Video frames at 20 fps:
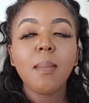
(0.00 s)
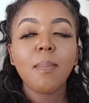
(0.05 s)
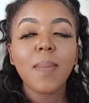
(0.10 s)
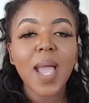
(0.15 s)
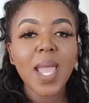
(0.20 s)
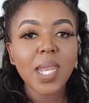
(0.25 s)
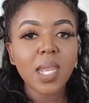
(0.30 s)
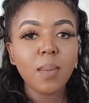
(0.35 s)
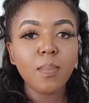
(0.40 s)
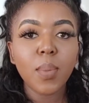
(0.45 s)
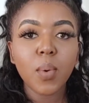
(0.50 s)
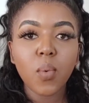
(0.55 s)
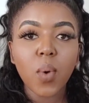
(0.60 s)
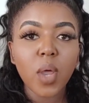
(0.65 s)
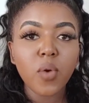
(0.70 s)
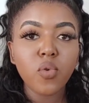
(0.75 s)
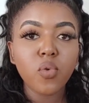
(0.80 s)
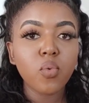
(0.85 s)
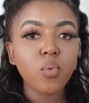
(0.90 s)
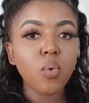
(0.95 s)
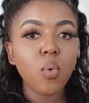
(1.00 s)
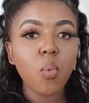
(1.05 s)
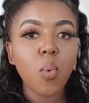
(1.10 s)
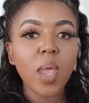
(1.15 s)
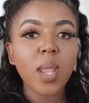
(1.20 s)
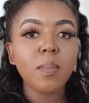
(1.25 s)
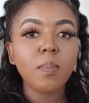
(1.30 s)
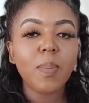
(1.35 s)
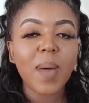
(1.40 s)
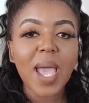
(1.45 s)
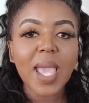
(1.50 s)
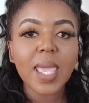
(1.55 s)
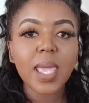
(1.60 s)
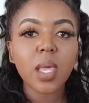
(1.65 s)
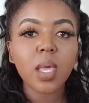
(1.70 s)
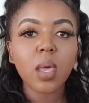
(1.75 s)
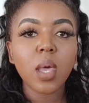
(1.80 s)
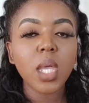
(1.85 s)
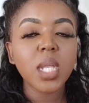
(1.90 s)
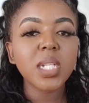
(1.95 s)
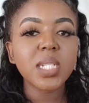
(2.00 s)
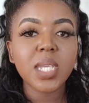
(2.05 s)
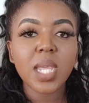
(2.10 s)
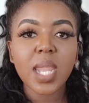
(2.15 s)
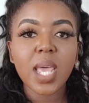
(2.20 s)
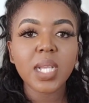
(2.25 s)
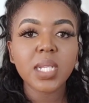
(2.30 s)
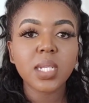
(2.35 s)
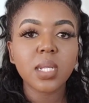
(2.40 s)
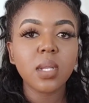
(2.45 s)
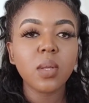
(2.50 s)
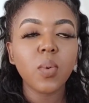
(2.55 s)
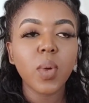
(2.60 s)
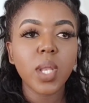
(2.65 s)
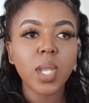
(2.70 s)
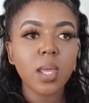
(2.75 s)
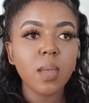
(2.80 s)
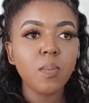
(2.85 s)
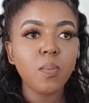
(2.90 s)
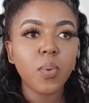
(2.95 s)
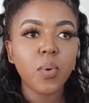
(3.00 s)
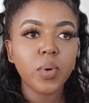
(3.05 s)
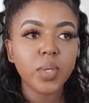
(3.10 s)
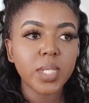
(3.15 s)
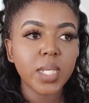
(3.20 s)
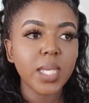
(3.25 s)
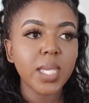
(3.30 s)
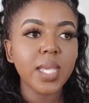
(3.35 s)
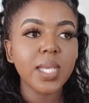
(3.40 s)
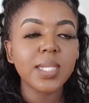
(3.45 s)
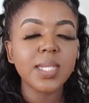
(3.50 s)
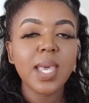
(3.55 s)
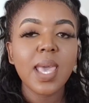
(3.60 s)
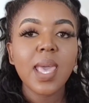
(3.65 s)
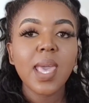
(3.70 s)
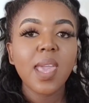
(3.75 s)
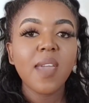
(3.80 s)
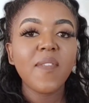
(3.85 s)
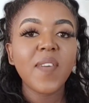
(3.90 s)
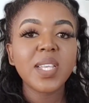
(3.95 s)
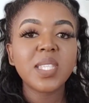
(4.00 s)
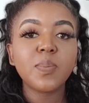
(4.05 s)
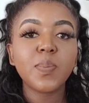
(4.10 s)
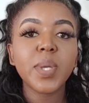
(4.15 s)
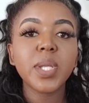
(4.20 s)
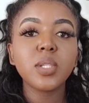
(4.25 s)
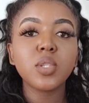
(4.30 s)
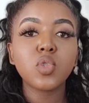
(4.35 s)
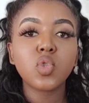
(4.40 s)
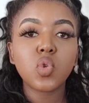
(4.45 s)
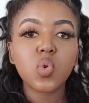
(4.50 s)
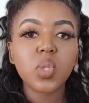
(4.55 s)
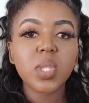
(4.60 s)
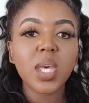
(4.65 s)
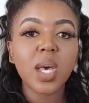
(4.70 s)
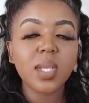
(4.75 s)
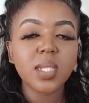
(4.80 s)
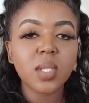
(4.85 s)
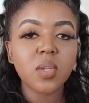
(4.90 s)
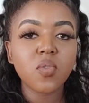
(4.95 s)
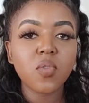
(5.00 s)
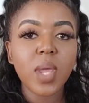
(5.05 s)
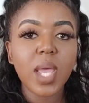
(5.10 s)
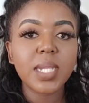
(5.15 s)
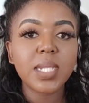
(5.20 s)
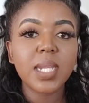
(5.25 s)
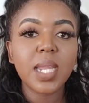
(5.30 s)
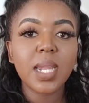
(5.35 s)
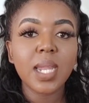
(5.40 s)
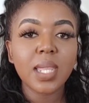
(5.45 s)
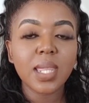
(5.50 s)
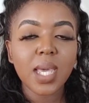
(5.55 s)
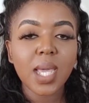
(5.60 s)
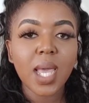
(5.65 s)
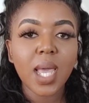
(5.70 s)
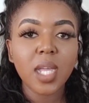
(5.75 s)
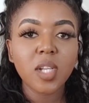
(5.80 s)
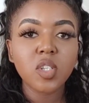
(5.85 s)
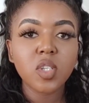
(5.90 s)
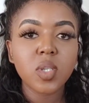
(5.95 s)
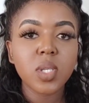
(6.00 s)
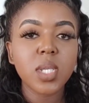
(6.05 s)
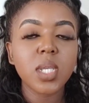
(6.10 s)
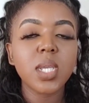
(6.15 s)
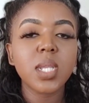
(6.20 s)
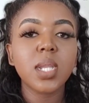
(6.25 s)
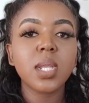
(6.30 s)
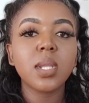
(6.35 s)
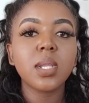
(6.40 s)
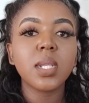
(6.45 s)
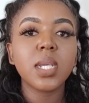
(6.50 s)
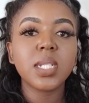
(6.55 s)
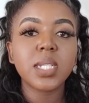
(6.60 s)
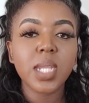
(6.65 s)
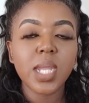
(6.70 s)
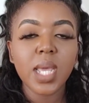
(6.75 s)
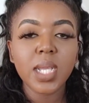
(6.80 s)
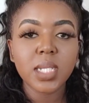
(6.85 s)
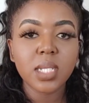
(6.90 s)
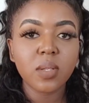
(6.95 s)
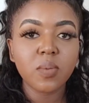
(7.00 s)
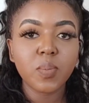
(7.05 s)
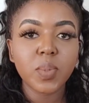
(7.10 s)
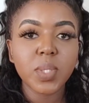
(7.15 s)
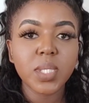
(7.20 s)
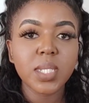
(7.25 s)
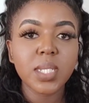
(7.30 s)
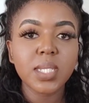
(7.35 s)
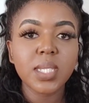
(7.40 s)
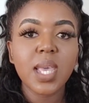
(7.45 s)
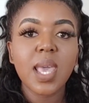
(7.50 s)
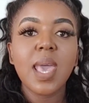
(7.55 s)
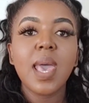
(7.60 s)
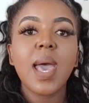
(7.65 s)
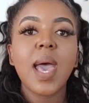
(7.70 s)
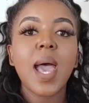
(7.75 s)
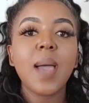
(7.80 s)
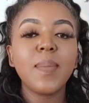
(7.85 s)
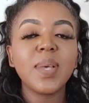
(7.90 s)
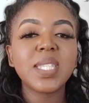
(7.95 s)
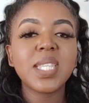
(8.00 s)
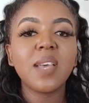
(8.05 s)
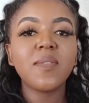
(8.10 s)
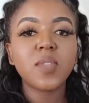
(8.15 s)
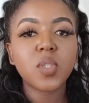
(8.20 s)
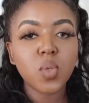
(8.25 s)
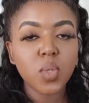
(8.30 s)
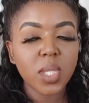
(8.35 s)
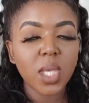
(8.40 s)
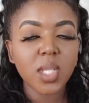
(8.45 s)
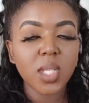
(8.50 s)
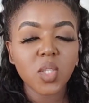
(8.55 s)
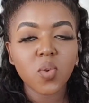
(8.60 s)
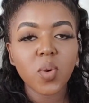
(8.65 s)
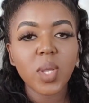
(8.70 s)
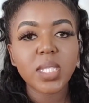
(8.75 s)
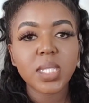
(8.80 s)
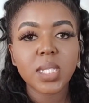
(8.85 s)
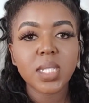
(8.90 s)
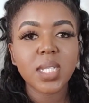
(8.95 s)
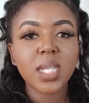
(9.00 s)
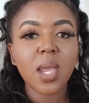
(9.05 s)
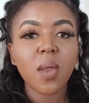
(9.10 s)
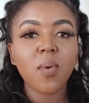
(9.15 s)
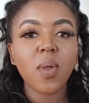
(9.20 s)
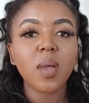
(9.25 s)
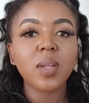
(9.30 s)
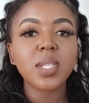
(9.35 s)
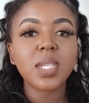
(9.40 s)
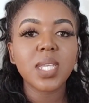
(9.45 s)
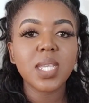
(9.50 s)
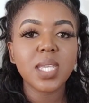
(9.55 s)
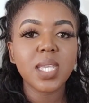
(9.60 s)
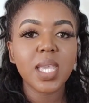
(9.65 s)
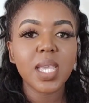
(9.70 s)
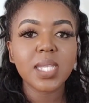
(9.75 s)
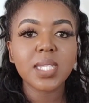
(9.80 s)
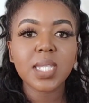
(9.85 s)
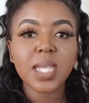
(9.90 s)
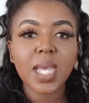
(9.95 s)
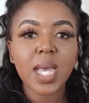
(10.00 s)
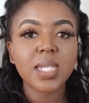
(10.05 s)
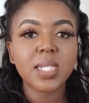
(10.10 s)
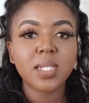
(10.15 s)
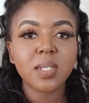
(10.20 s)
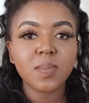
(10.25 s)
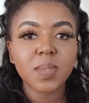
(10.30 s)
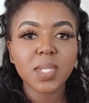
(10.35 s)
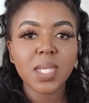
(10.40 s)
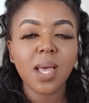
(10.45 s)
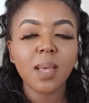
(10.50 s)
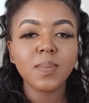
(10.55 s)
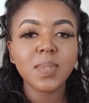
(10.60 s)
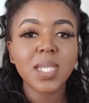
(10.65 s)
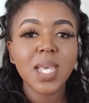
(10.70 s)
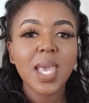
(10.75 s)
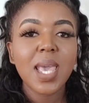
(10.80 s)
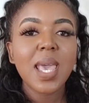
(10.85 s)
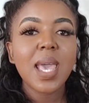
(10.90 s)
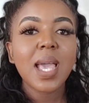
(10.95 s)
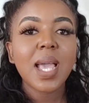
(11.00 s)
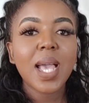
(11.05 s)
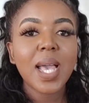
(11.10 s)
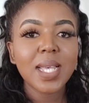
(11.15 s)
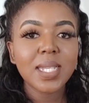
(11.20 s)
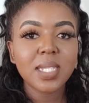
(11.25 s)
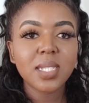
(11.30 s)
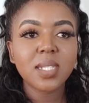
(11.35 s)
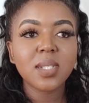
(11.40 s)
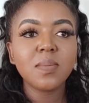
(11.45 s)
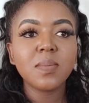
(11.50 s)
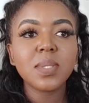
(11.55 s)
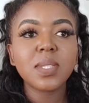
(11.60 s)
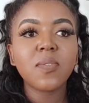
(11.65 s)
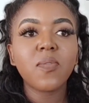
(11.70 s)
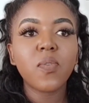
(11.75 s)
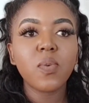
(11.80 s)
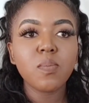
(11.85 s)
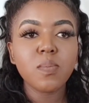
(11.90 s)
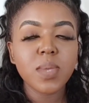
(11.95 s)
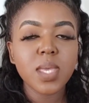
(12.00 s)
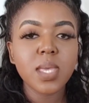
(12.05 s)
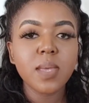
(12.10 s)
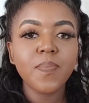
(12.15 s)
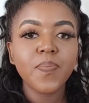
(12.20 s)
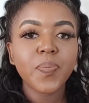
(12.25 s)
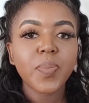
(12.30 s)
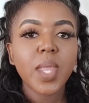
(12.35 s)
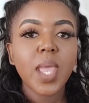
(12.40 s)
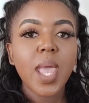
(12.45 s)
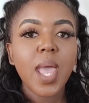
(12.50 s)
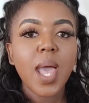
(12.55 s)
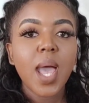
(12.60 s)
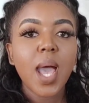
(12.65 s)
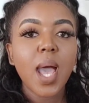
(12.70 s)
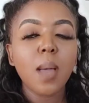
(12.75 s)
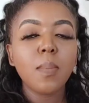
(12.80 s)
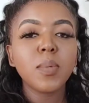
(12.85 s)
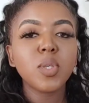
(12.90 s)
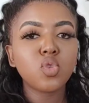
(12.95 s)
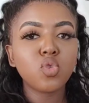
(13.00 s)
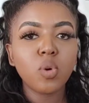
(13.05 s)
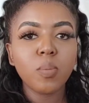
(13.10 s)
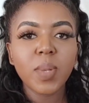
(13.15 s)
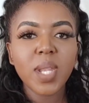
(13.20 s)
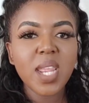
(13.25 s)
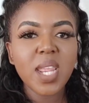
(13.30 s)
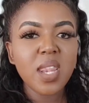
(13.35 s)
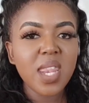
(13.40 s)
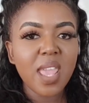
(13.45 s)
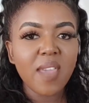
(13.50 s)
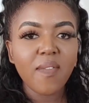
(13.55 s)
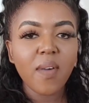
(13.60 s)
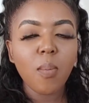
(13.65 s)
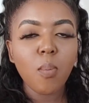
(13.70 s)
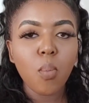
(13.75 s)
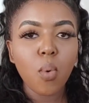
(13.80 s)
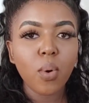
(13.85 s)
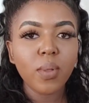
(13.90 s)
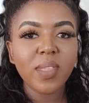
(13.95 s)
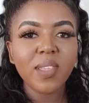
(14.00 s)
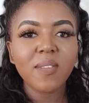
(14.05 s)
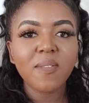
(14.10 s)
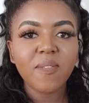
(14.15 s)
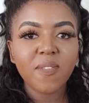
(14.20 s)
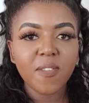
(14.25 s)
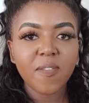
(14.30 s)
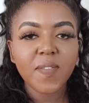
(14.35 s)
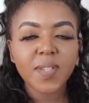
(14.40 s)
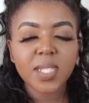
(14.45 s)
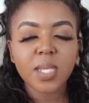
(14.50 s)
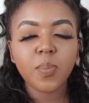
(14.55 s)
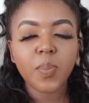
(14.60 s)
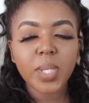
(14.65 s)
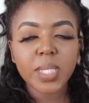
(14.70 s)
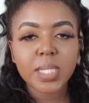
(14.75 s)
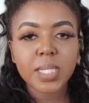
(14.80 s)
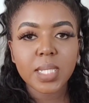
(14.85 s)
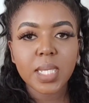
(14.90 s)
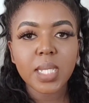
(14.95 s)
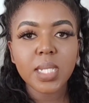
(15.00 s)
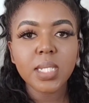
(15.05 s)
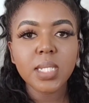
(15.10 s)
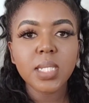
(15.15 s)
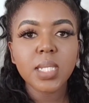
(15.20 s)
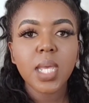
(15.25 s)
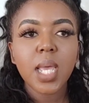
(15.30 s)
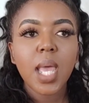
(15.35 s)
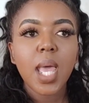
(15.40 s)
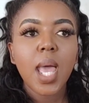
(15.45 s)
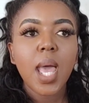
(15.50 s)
My number one rule when buying internationally, when importing, is if I spend 2,000 Rand in another country in an international business, I must have 2,000 Rand sitting around in case customs comes. Customs for me, um, is normally never more than 50%.